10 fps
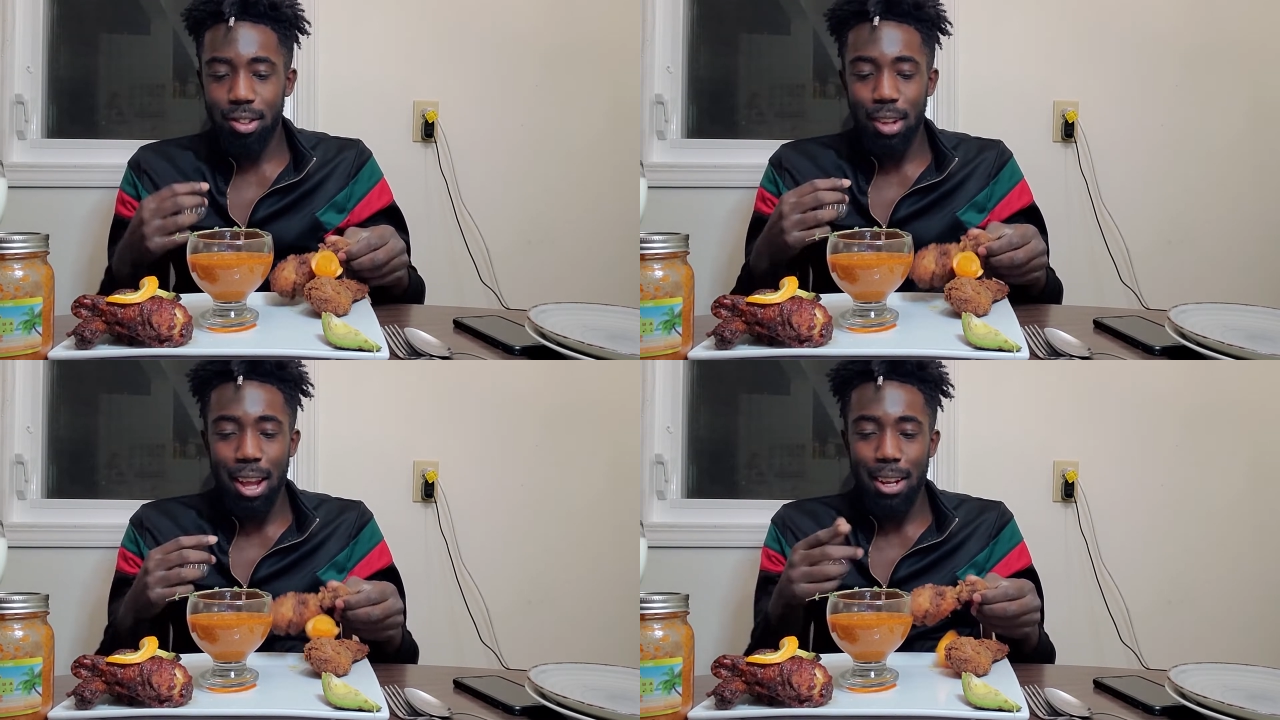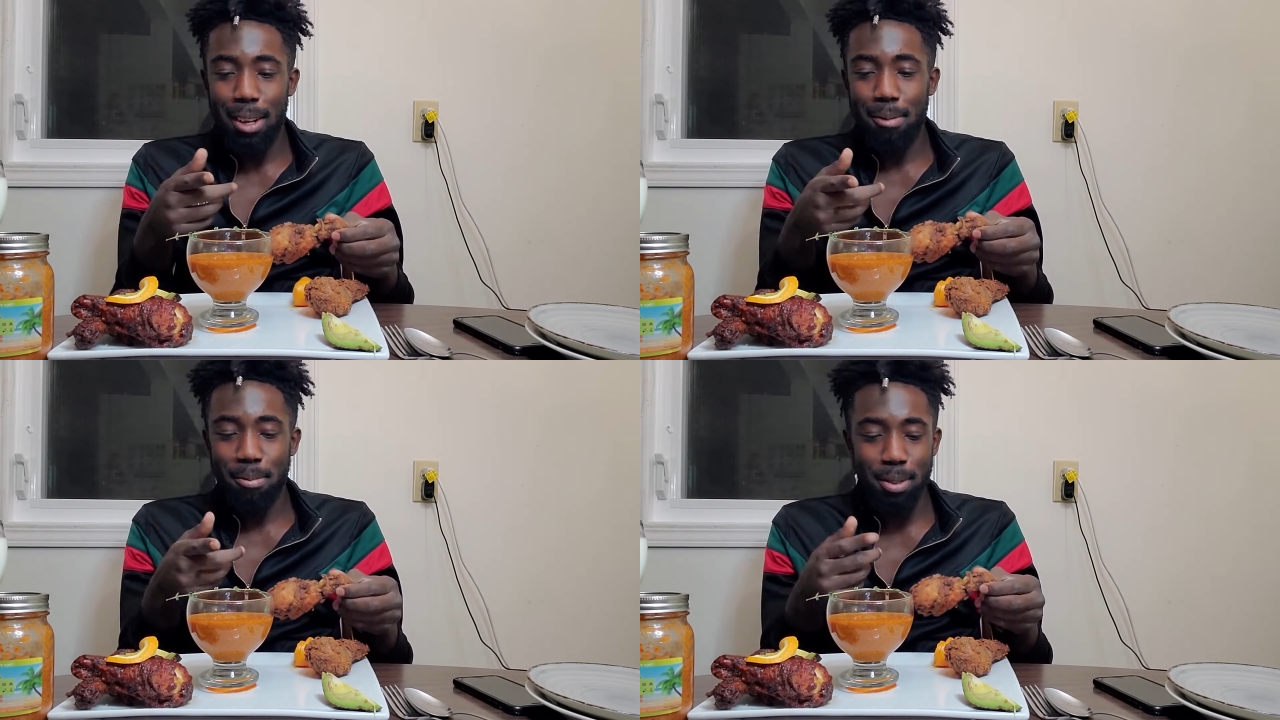I
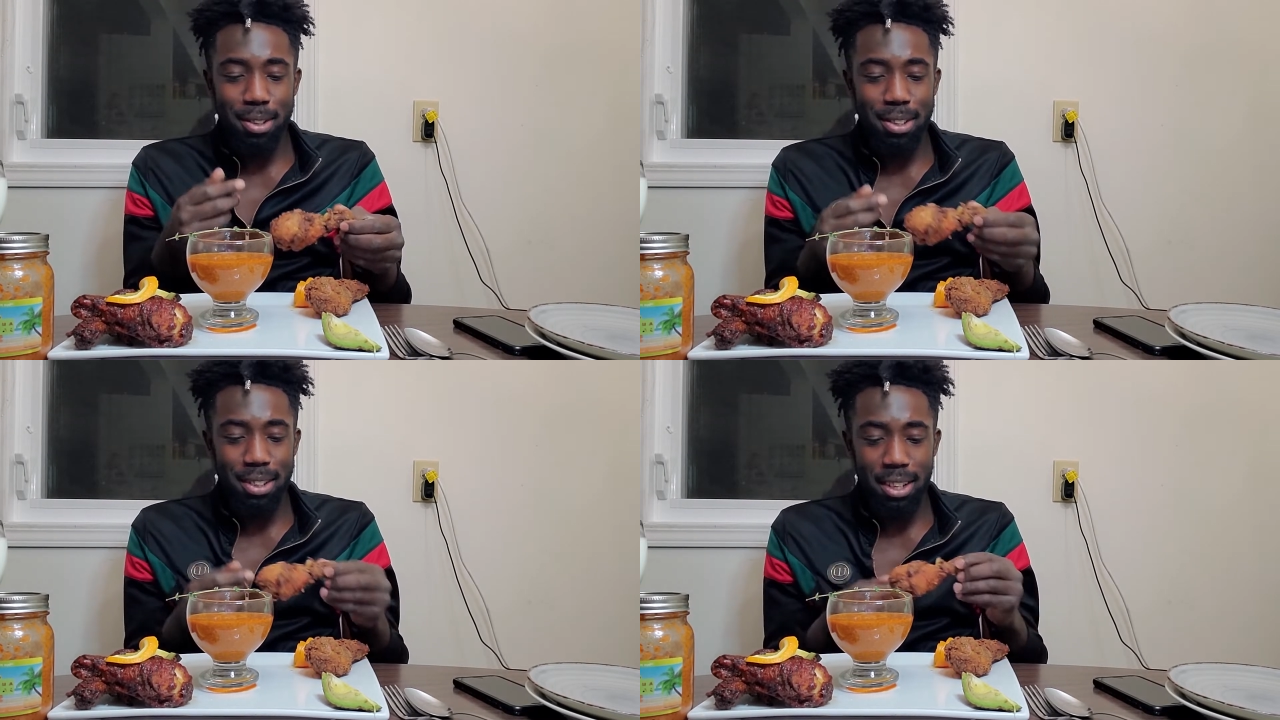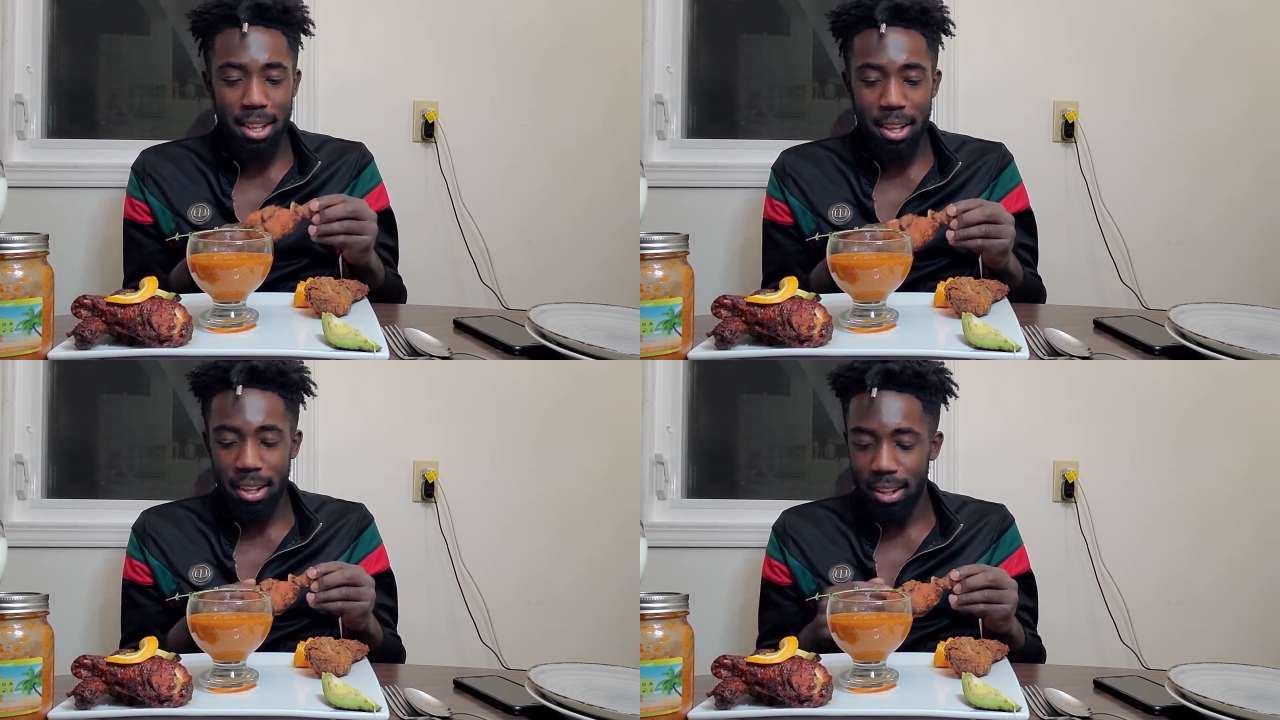have the dry fry
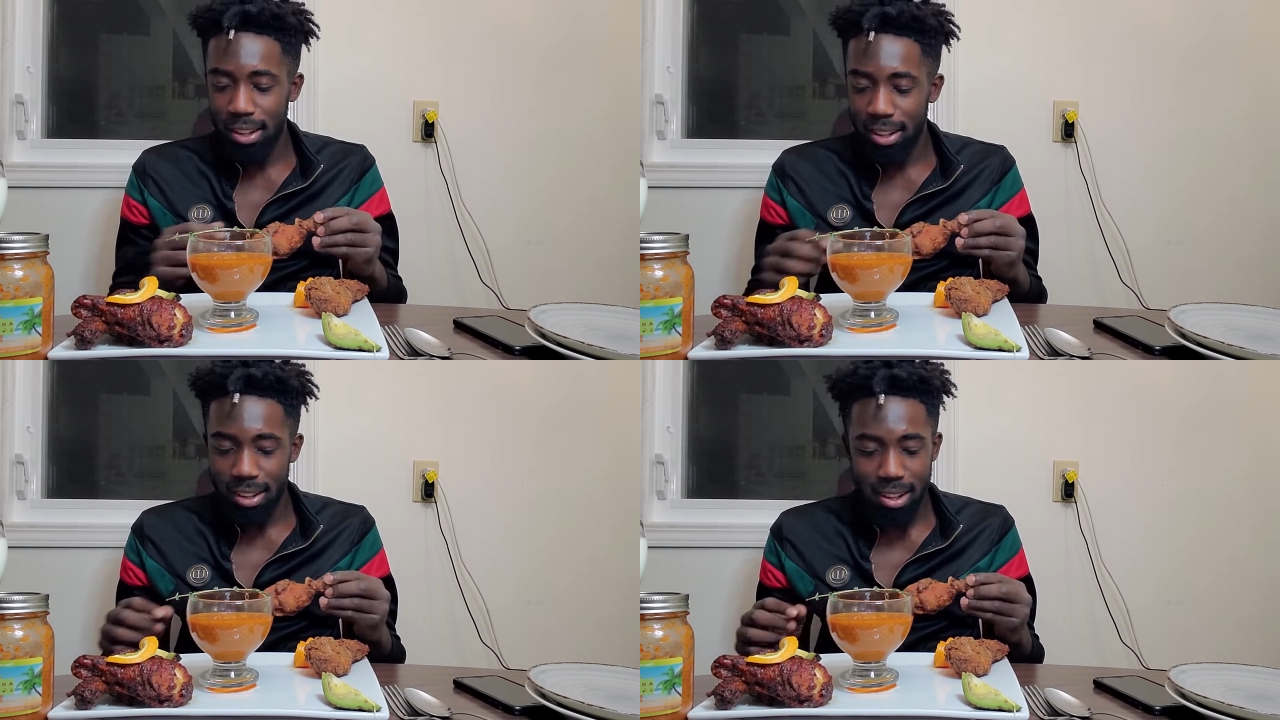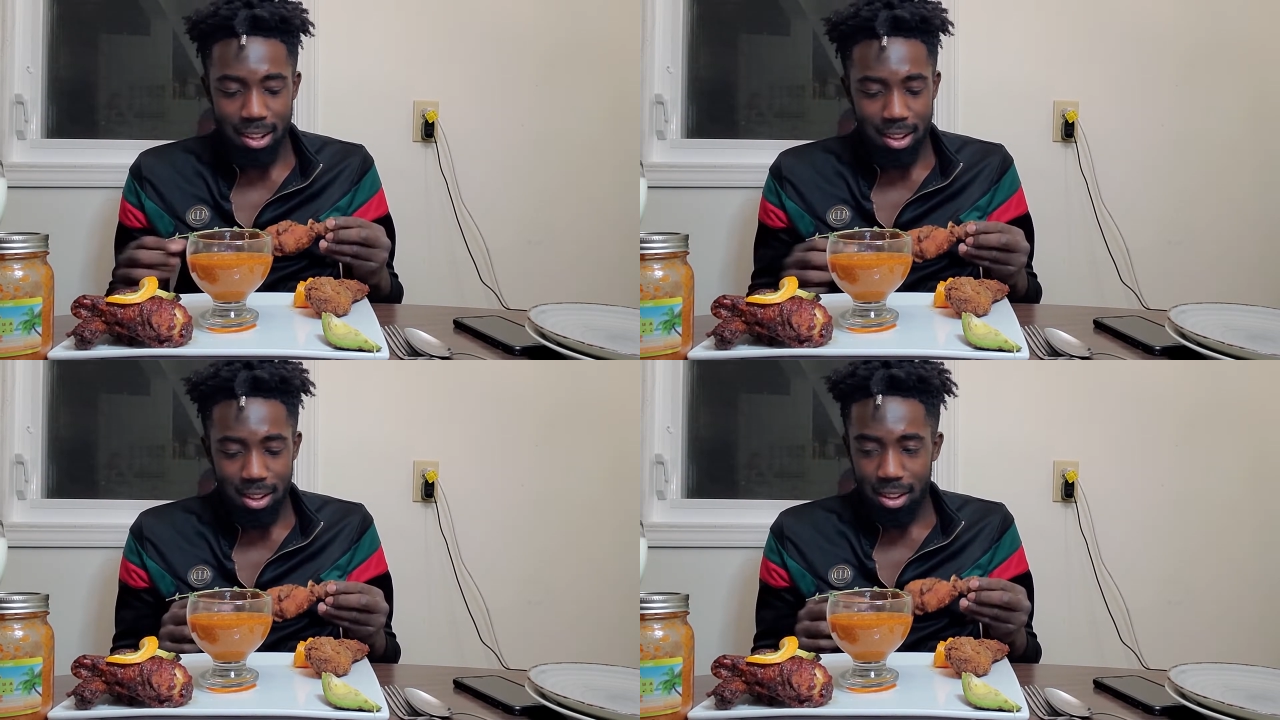and
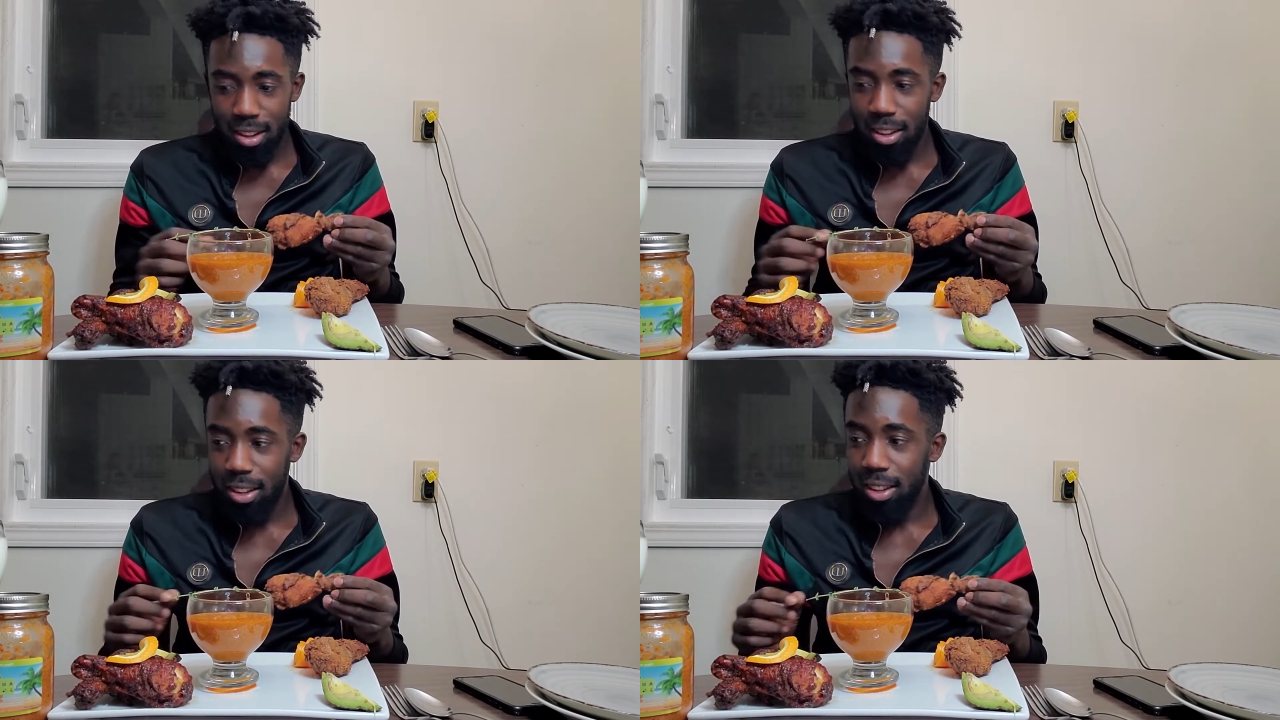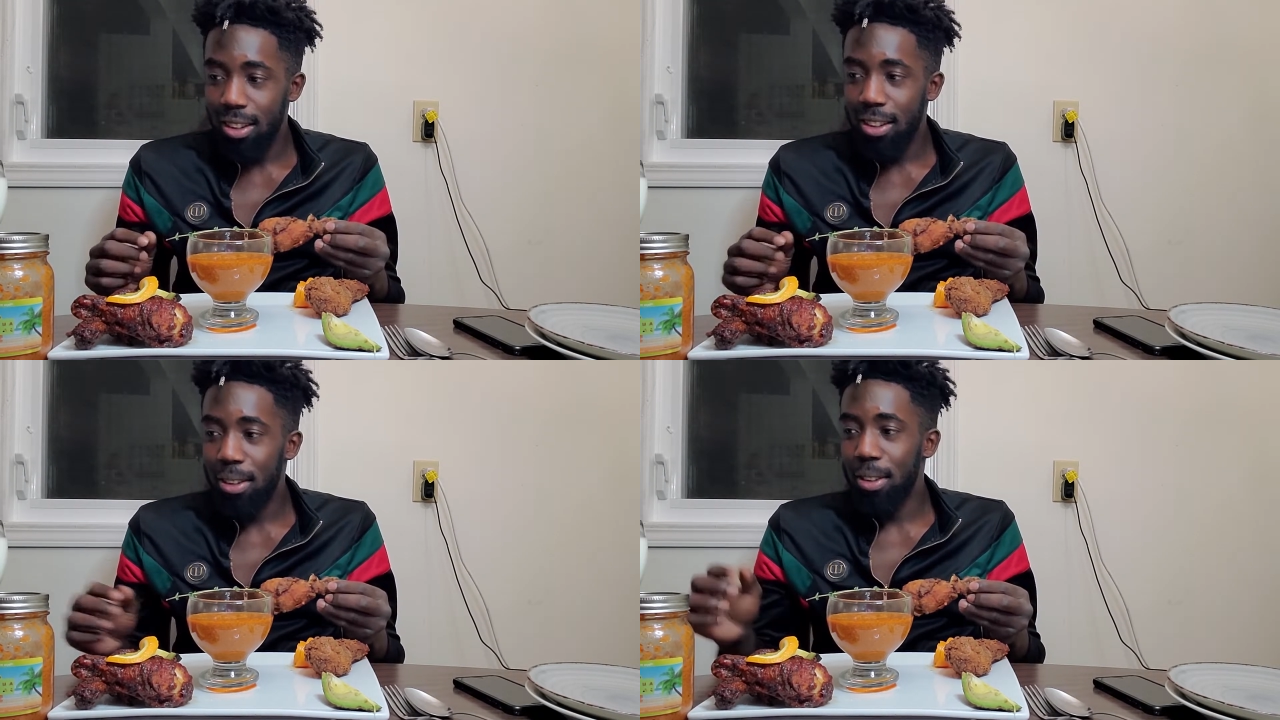the
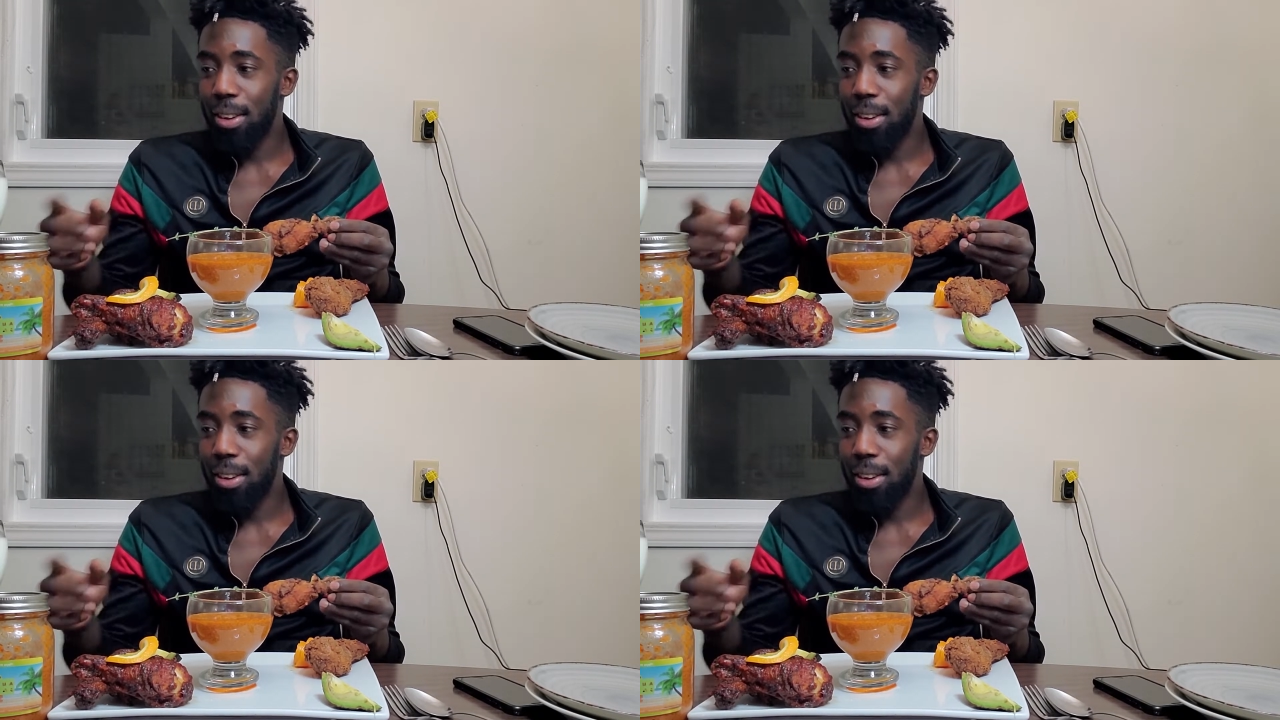barbecue.